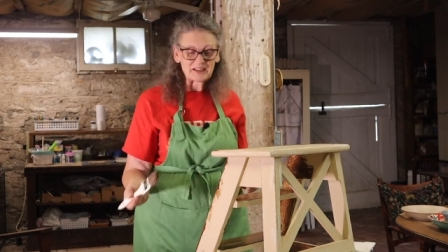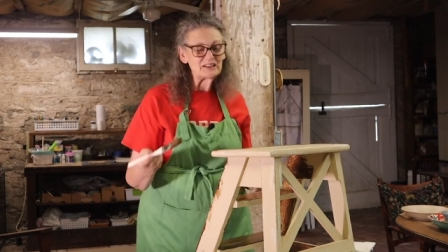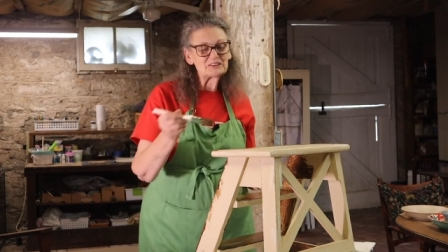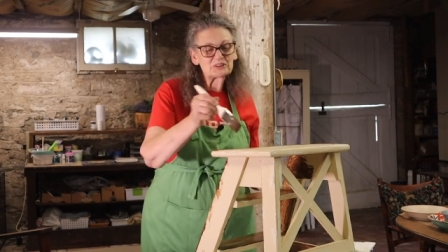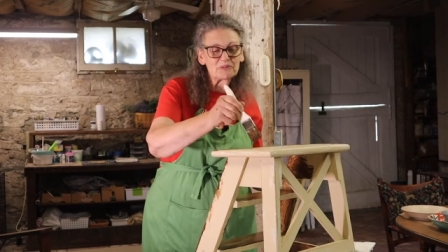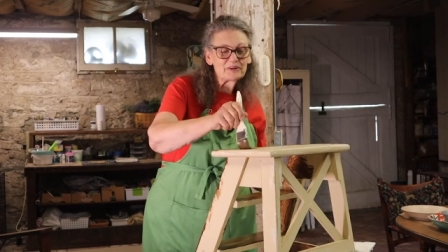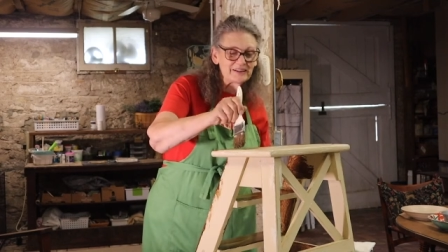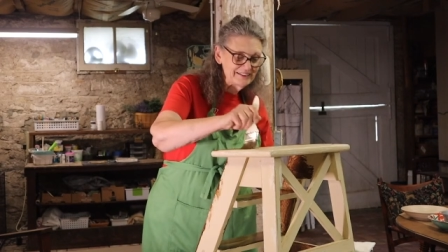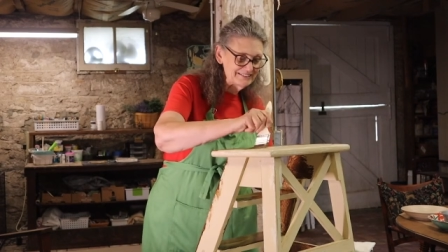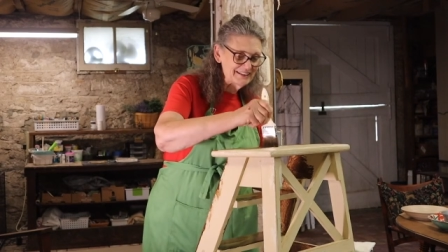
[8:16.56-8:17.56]
got
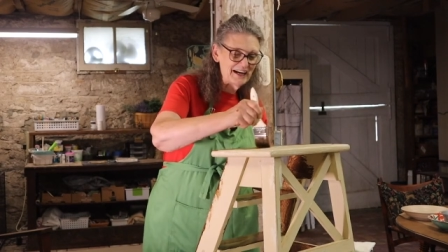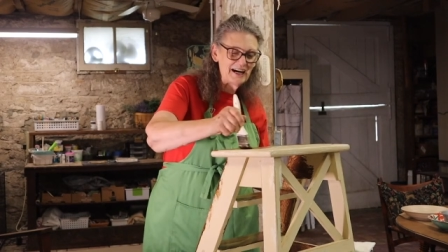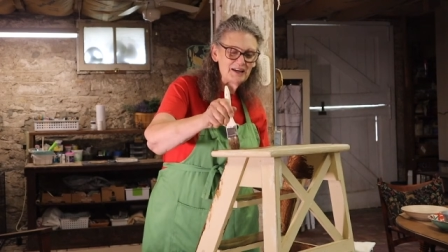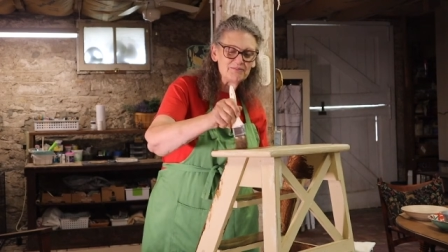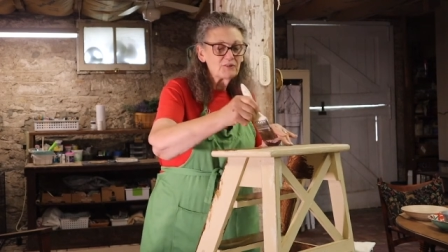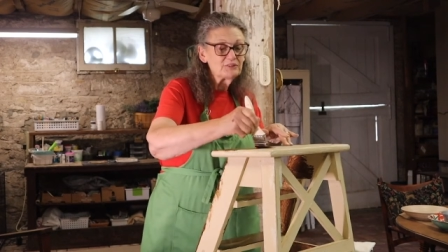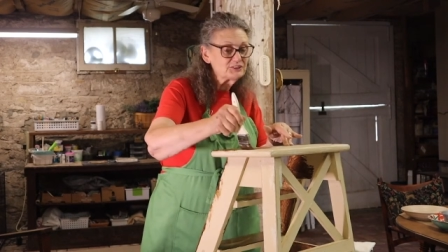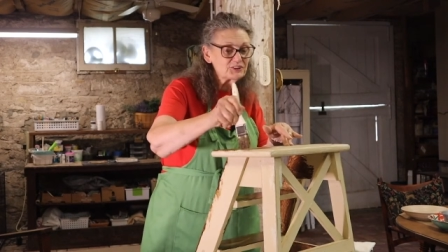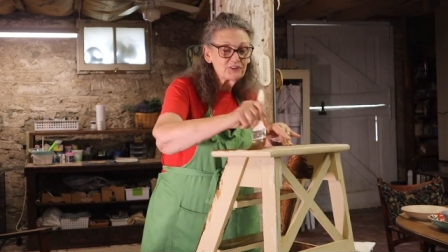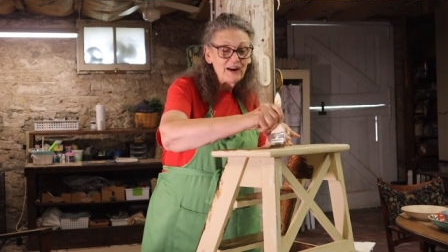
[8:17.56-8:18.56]
squirted at time, which
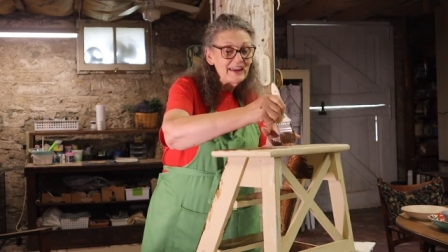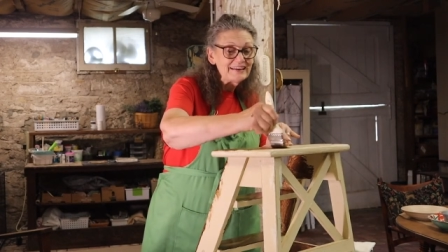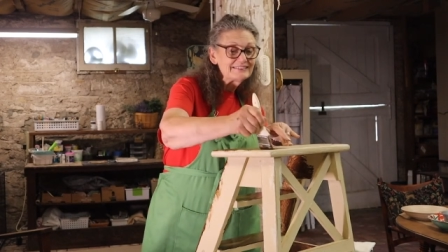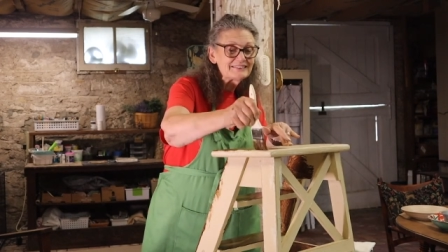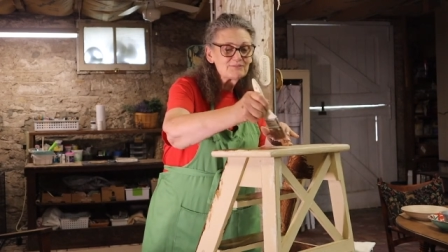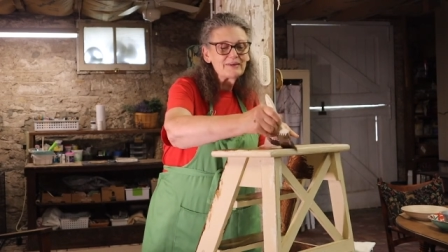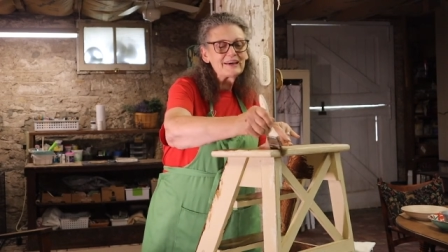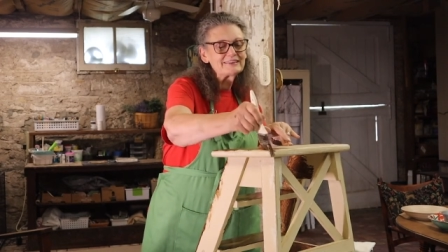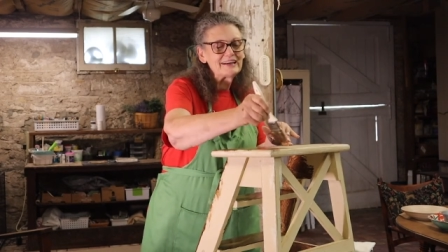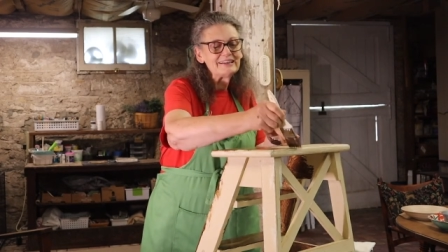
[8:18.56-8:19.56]
is great,
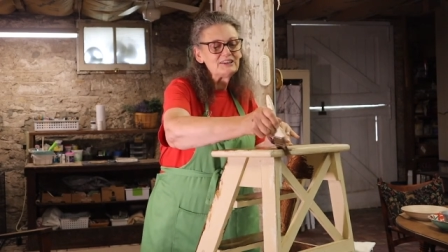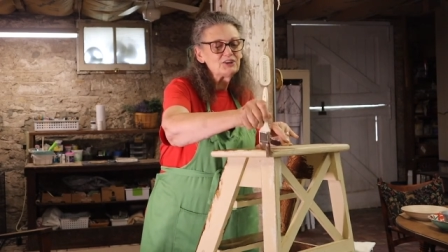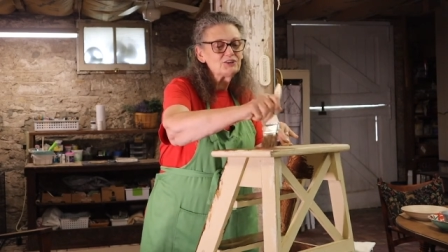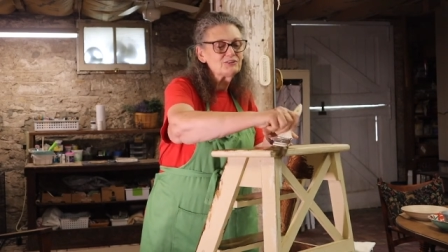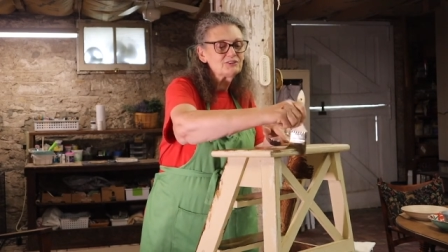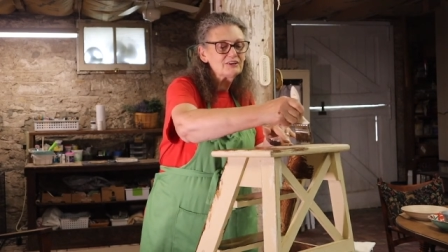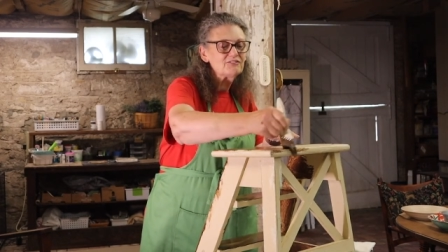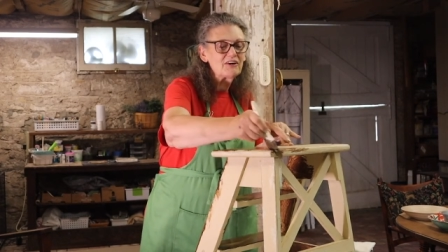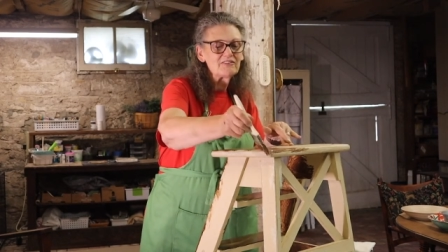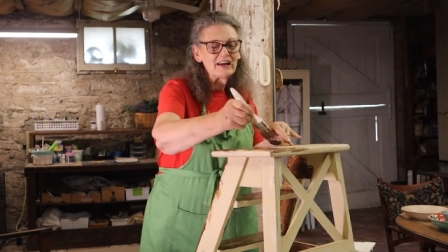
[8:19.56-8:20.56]
because I didn't know
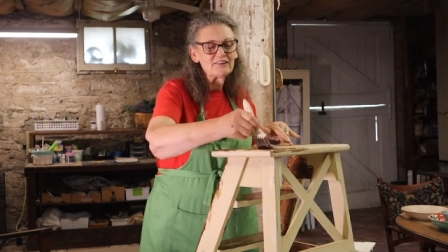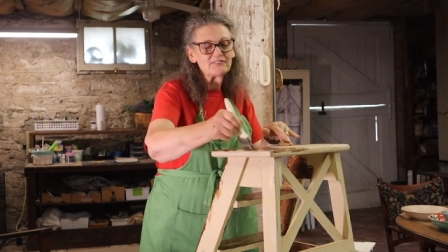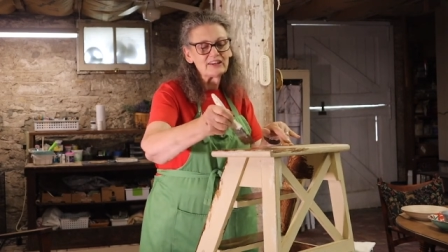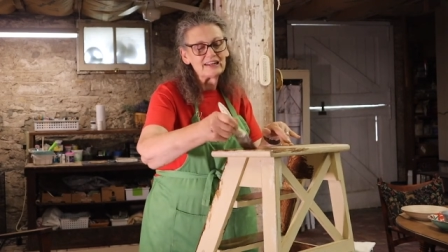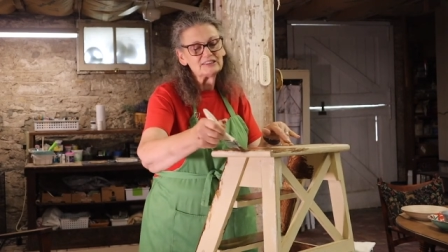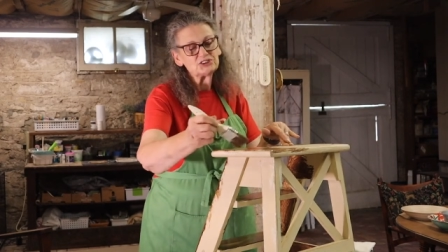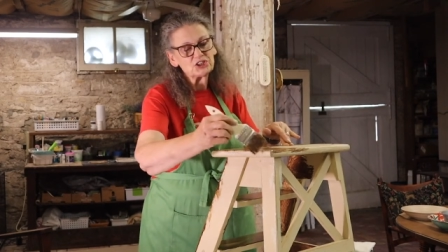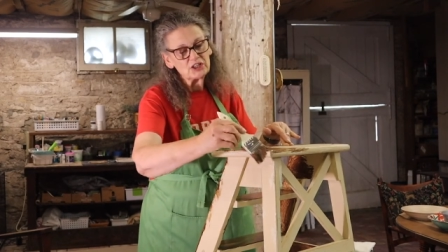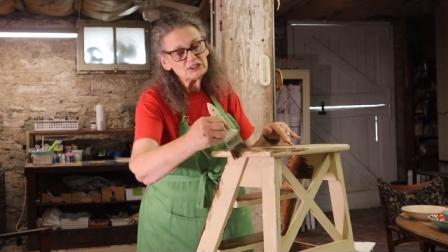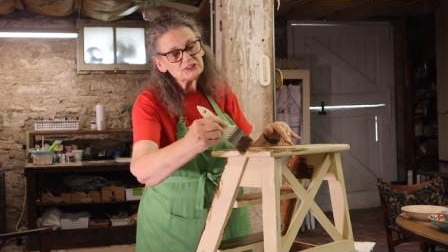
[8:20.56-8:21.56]
if I would have to let it
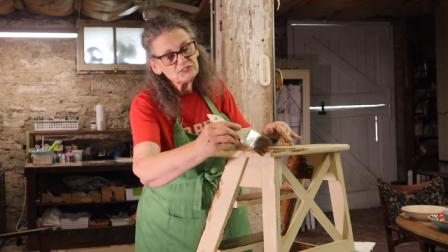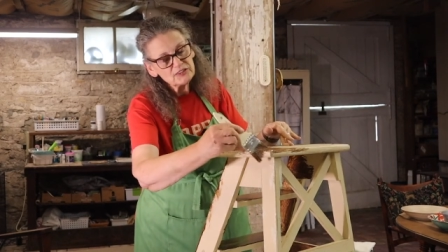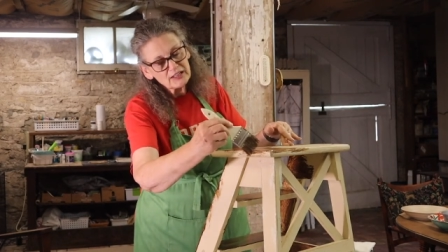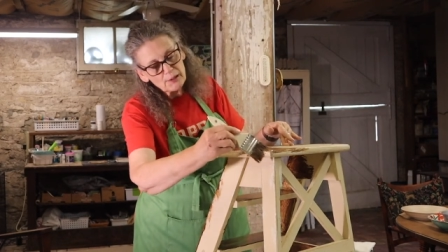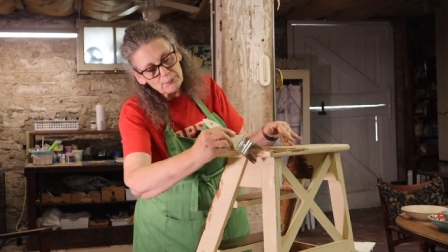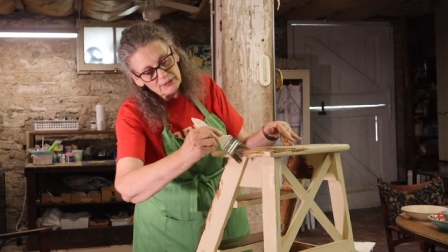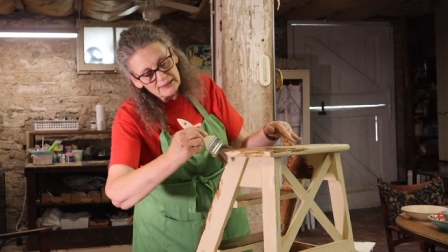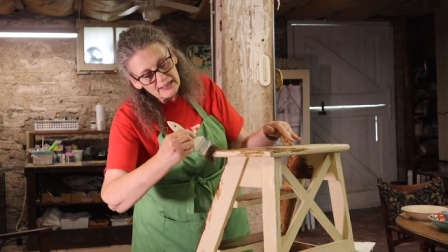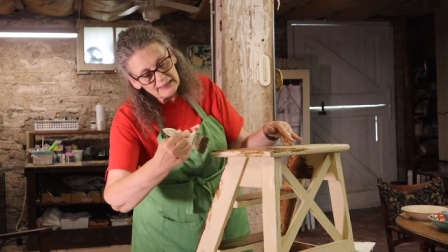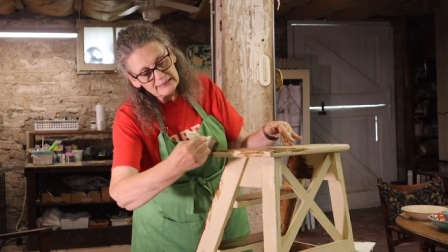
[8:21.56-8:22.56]
charge for a couple of
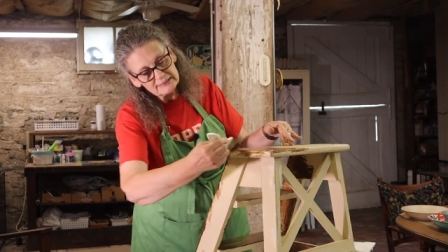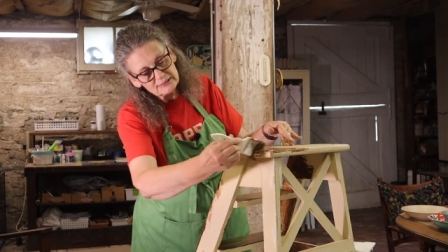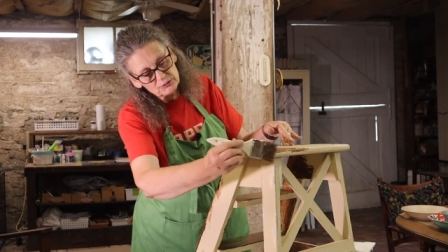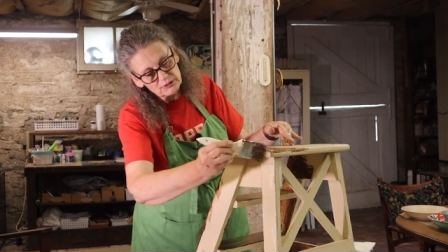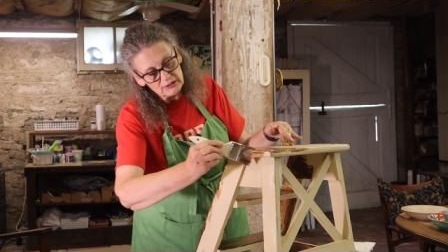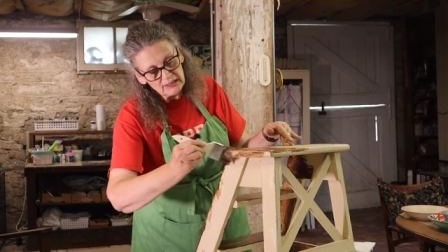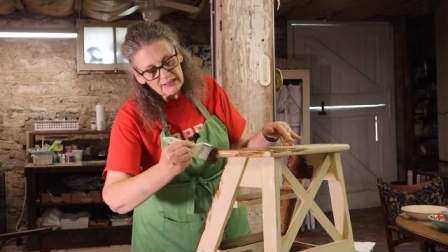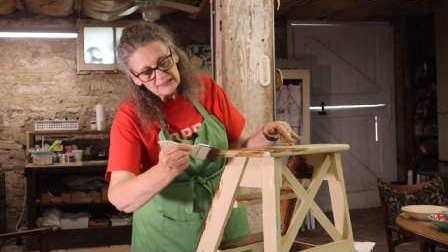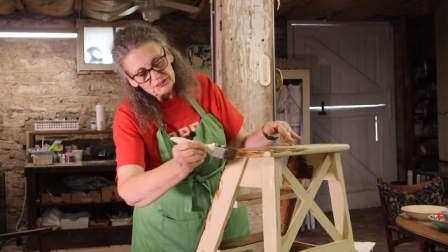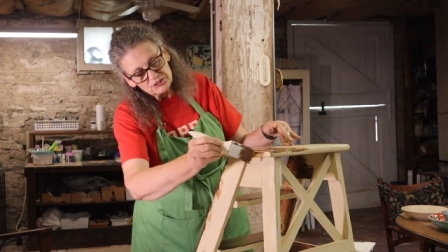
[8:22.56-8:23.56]
days or
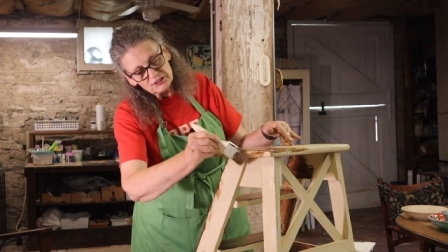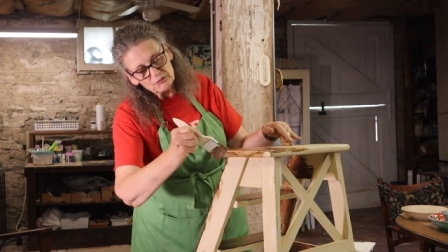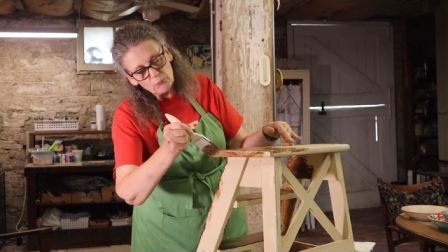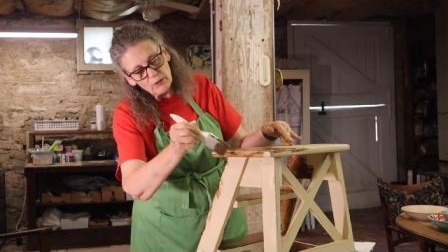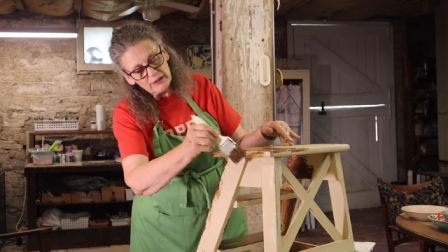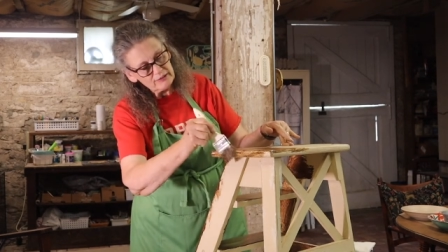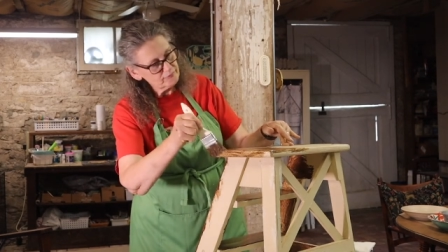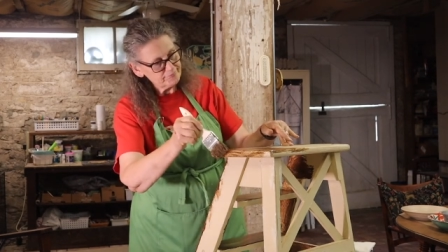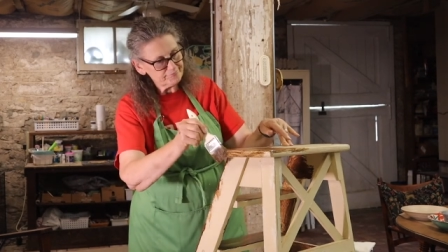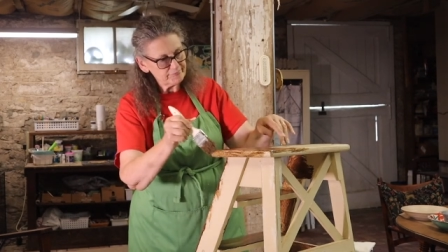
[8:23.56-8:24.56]
just what
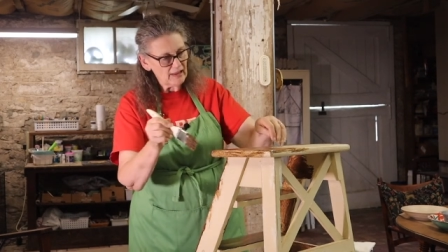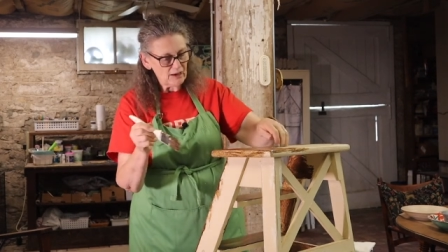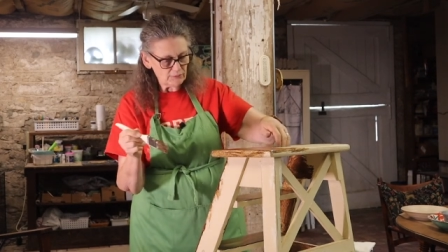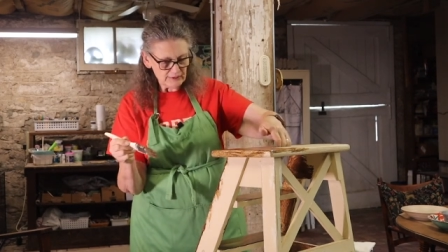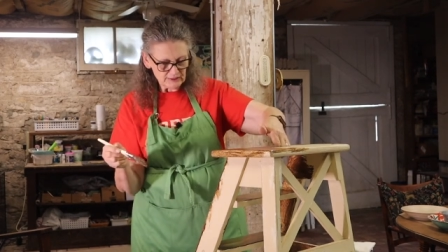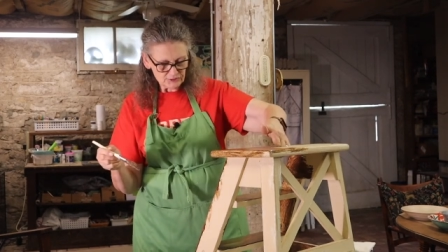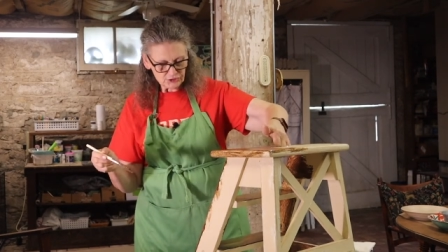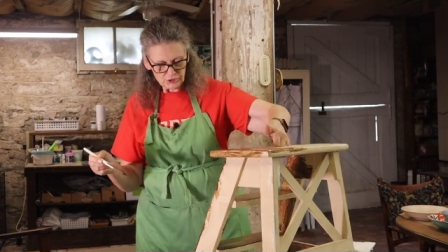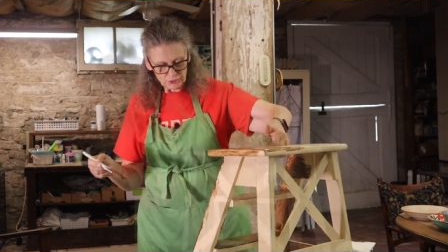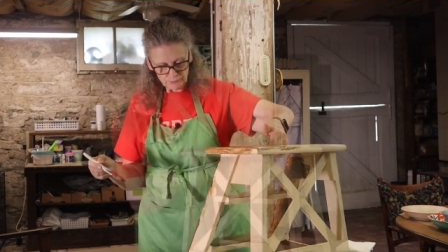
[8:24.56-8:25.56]
I would need
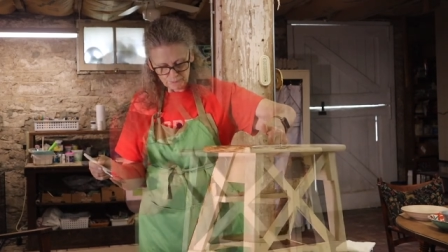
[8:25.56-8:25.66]
to do.